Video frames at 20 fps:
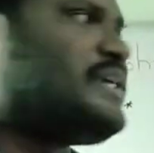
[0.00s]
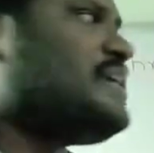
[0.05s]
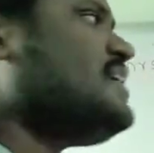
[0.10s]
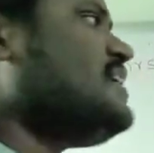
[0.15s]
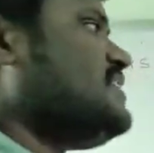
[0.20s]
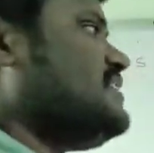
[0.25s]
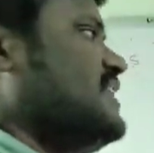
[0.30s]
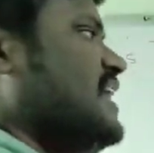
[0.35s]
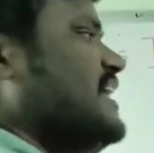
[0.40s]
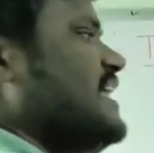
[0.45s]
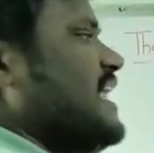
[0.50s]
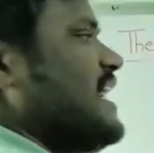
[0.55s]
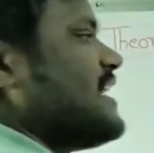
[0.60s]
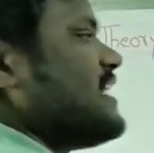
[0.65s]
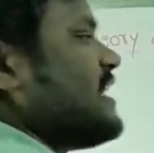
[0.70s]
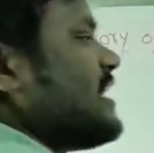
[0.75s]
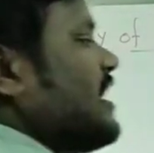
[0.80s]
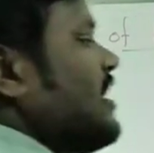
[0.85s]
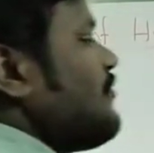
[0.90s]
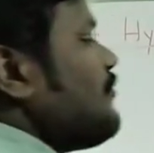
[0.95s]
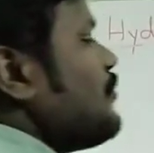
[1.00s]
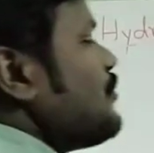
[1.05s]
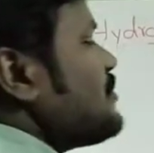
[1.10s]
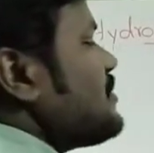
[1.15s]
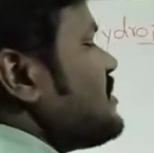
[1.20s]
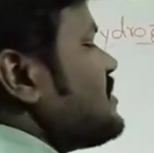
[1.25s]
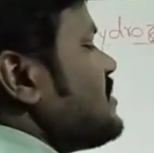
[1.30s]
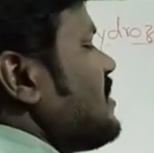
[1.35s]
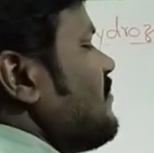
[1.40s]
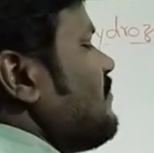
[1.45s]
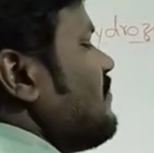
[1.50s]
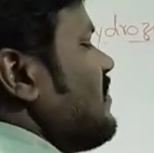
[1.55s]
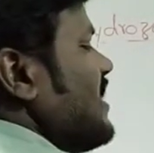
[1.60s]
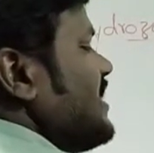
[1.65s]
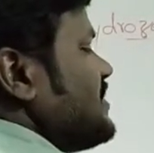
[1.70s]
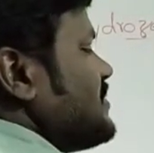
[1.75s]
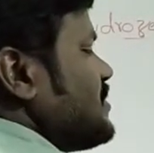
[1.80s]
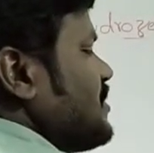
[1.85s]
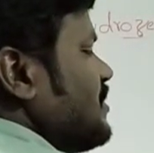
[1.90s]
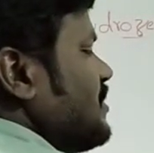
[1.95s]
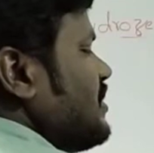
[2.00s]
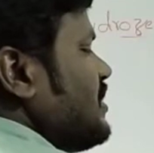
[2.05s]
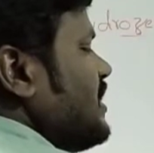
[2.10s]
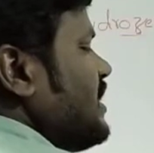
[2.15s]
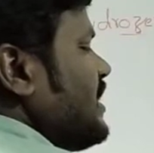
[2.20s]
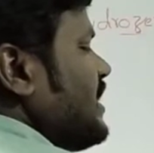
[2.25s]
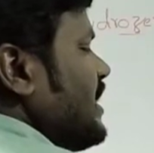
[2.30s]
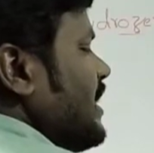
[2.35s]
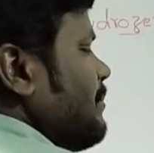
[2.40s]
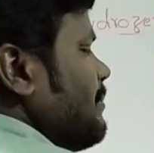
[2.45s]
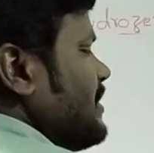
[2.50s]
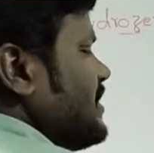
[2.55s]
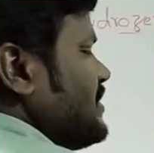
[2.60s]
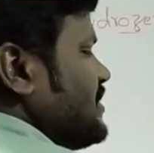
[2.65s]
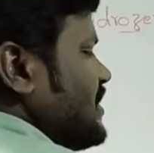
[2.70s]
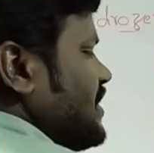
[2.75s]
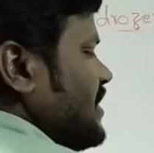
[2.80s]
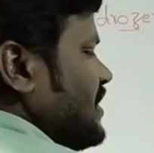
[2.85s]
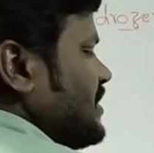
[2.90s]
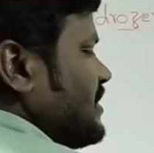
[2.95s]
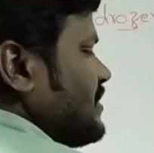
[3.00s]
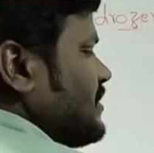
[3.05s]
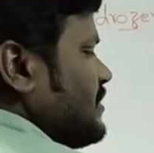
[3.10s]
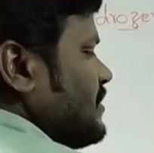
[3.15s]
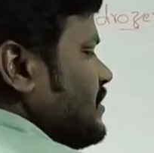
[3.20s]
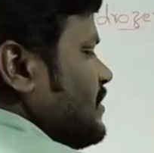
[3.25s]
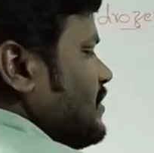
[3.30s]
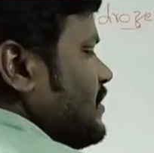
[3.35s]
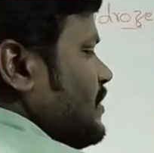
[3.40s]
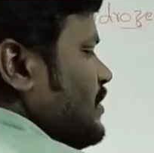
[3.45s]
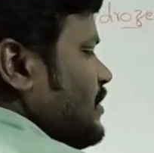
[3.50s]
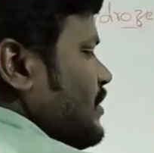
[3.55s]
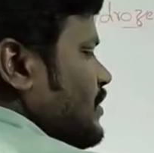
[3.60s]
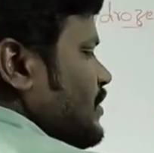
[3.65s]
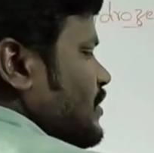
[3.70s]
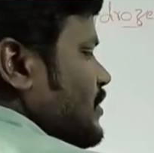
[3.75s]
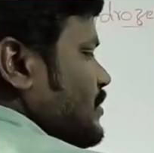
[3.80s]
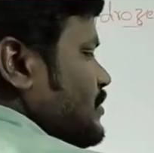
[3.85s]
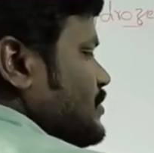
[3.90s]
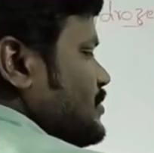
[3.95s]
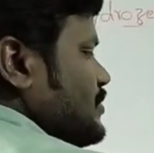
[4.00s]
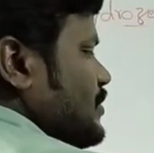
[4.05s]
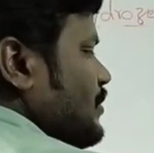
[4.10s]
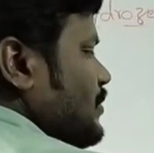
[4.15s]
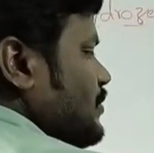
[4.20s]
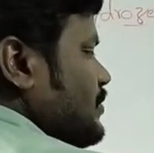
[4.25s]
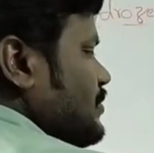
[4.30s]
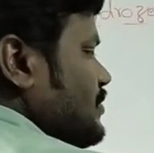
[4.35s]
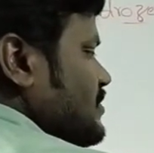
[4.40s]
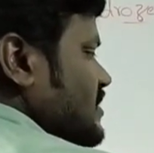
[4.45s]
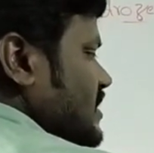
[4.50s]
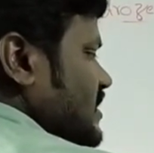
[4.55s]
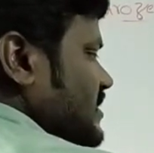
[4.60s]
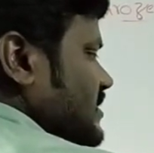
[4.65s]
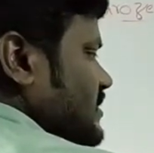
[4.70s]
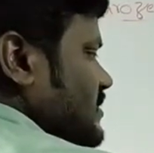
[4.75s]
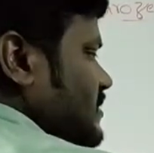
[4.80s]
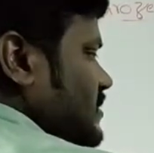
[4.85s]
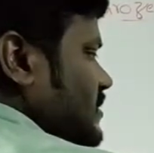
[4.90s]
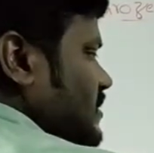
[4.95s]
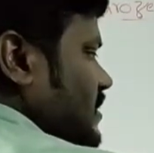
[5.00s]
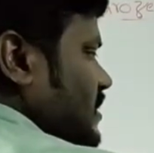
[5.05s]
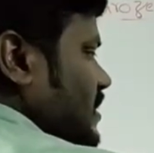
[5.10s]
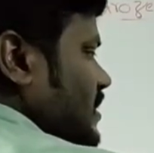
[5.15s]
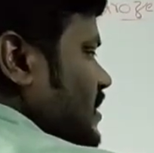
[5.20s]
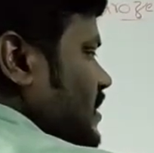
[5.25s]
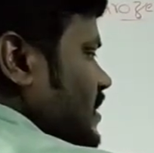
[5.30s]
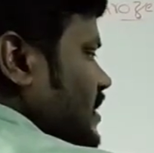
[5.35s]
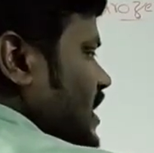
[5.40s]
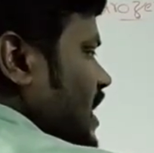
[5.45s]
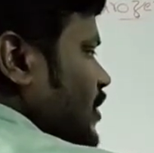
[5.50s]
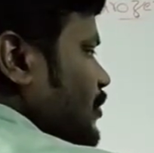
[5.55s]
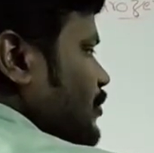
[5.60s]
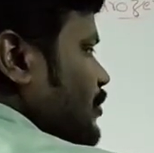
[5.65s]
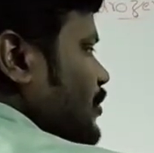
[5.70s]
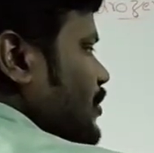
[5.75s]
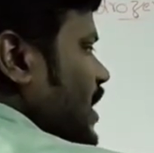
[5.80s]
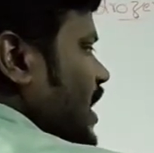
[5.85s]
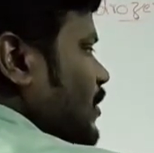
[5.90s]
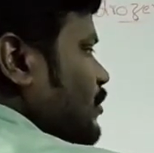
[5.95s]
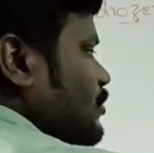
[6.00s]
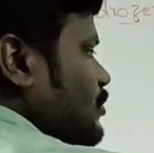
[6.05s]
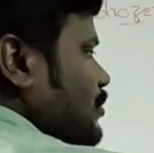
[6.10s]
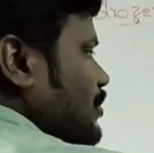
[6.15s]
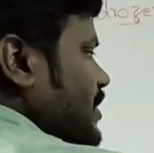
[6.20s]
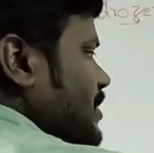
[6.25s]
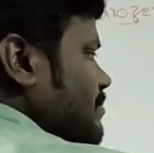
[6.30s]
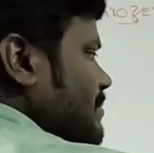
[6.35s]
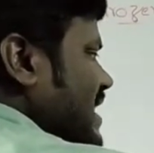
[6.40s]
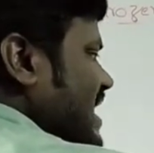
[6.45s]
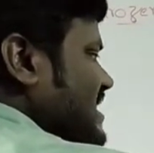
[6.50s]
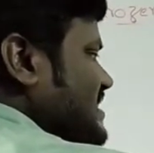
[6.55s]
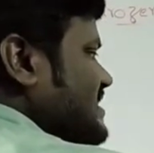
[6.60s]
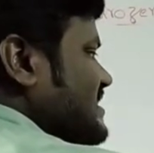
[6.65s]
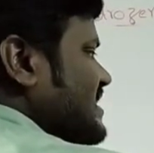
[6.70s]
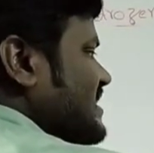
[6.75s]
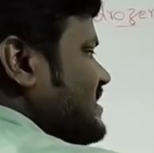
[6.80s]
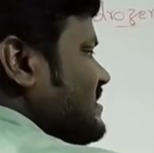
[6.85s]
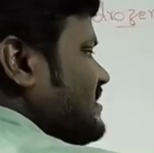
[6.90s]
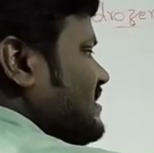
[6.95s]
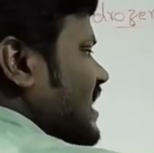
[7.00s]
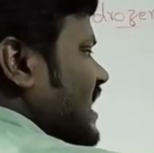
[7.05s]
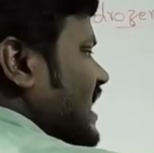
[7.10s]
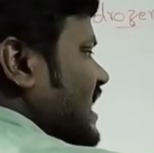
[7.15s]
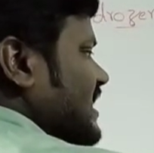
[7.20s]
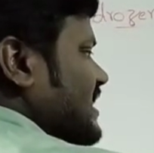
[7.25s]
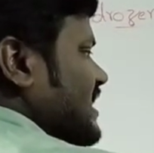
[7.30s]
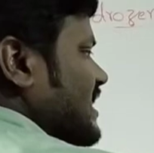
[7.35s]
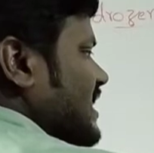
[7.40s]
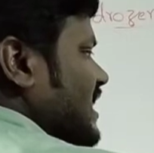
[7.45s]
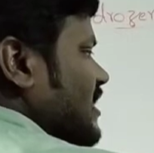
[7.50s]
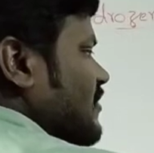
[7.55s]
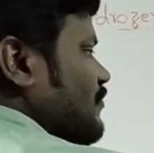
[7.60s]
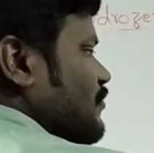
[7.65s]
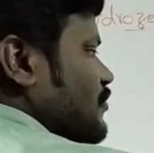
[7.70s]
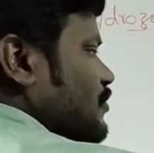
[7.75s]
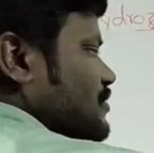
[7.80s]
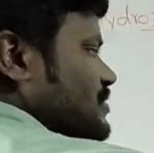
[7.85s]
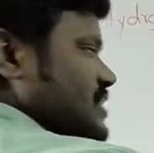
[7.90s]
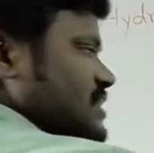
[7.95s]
that electrical forces of lines are emitting. So now you have to imagine the electrical forces